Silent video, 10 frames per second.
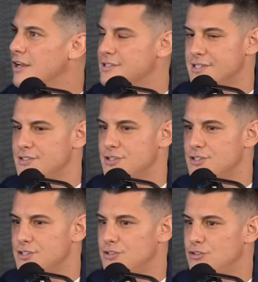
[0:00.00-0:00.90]
Because it's
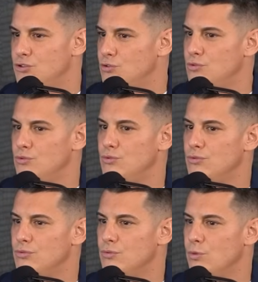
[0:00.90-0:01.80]
just two
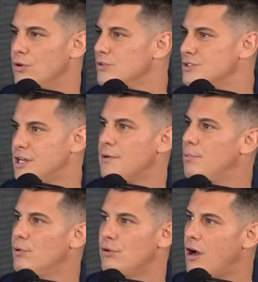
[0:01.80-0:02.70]
worlds that are
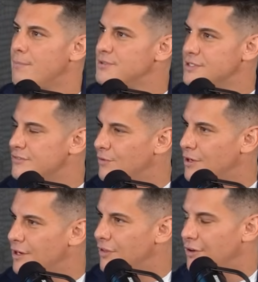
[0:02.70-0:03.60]
polar opposite of
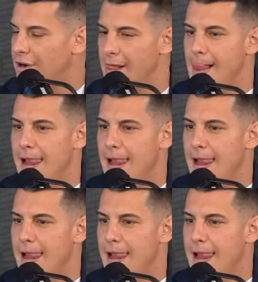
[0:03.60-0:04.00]
one another.